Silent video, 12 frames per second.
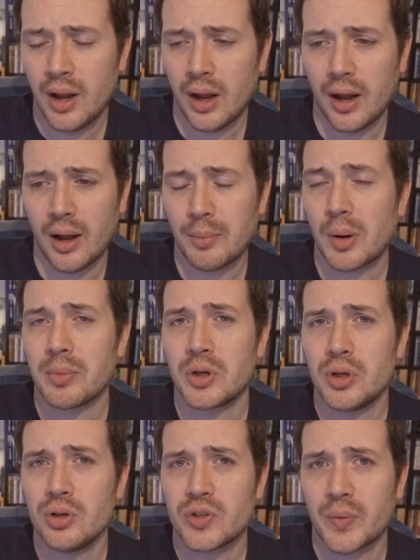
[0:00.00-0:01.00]
I'm a
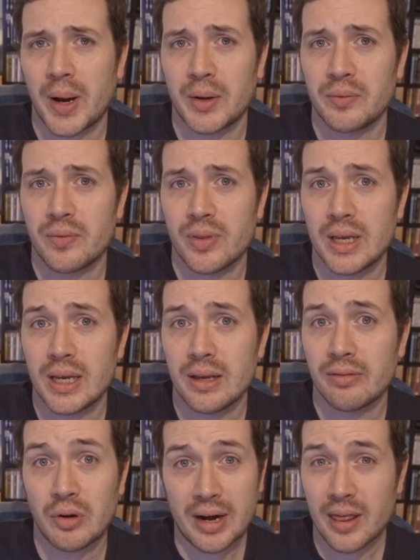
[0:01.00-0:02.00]
huge fan of the
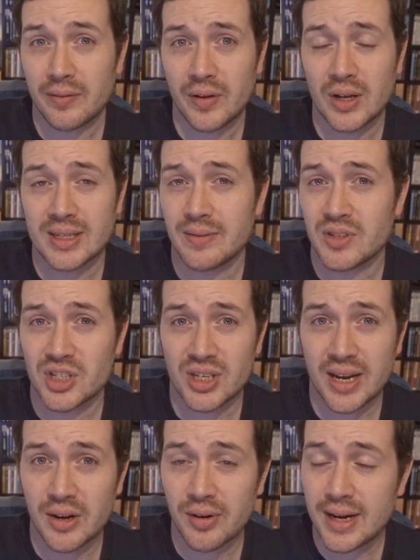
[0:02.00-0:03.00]
Friday the 13th
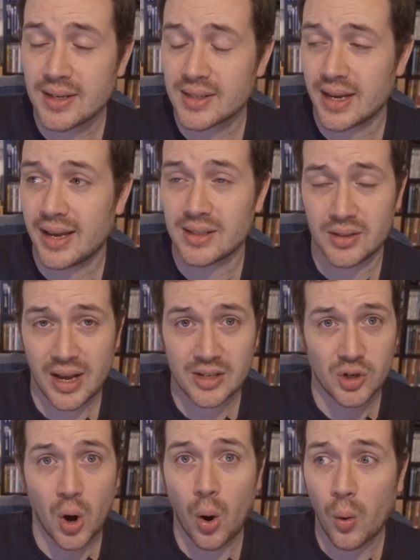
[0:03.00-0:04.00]
series as
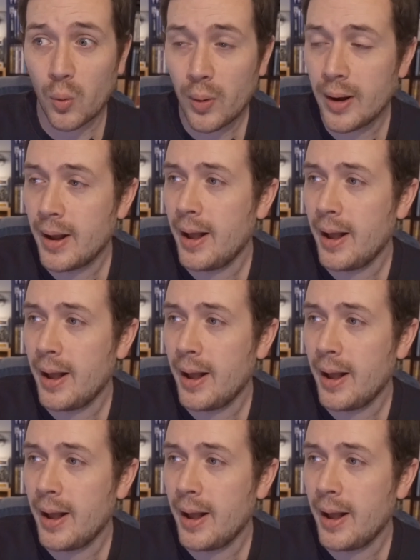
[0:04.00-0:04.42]
a whole.